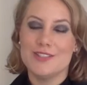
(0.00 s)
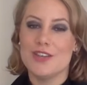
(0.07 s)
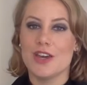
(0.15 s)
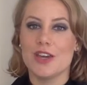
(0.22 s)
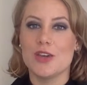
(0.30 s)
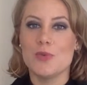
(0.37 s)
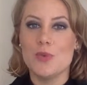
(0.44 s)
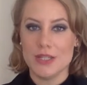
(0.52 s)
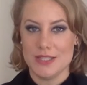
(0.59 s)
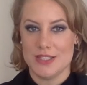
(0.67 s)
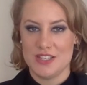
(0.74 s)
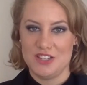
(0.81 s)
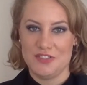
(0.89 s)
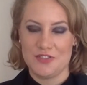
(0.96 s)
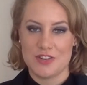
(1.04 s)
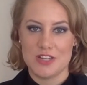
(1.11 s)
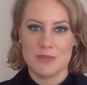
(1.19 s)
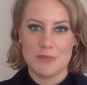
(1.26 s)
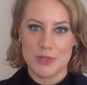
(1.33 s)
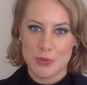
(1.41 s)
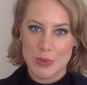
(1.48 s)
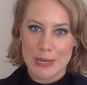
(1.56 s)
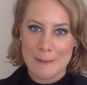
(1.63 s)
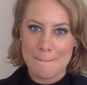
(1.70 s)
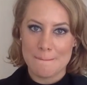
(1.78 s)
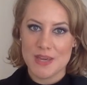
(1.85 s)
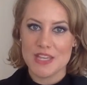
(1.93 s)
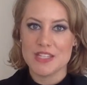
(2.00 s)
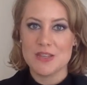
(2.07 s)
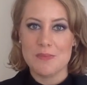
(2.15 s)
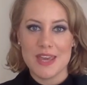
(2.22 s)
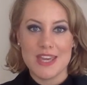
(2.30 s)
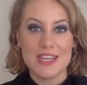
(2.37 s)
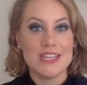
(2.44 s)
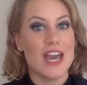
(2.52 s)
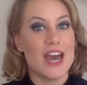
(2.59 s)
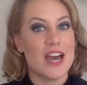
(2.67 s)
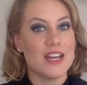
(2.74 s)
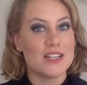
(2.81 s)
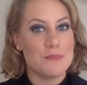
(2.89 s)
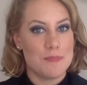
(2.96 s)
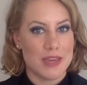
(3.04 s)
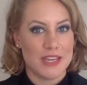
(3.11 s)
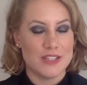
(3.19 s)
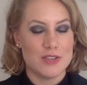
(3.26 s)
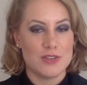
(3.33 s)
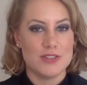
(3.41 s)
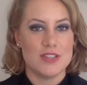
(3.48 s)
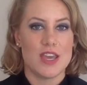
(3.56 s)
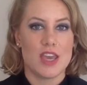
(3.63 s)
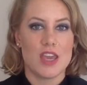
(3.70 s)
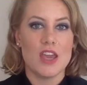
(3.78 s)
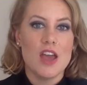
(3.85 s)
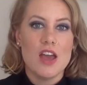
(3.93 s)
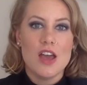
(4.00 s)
so what's the difference between B2B and B2C?